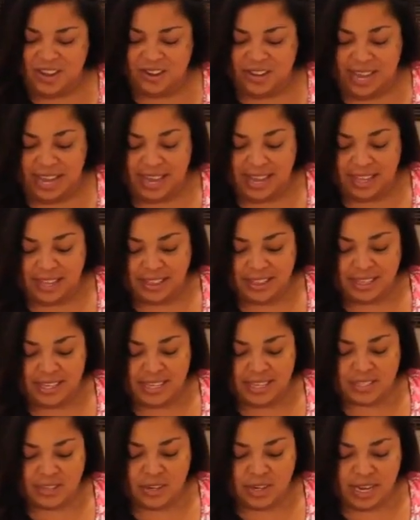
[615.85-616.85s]
Okay,
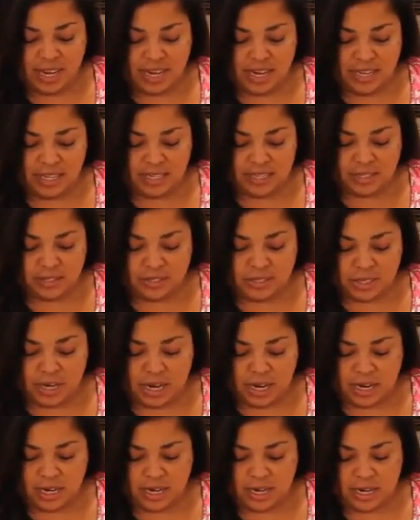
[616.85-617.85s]
these are getting a little
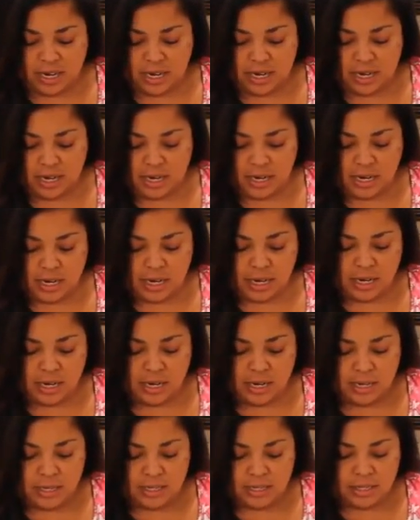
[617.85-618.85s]
dark,
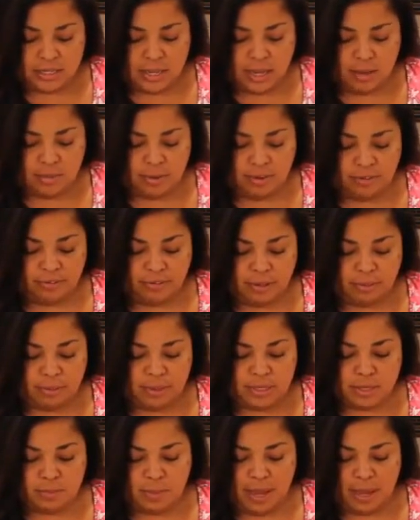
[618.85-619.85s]
so I'm going to flip
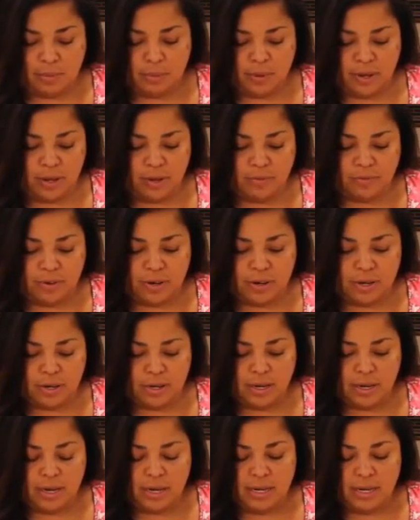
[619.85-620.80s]
this bad boy over.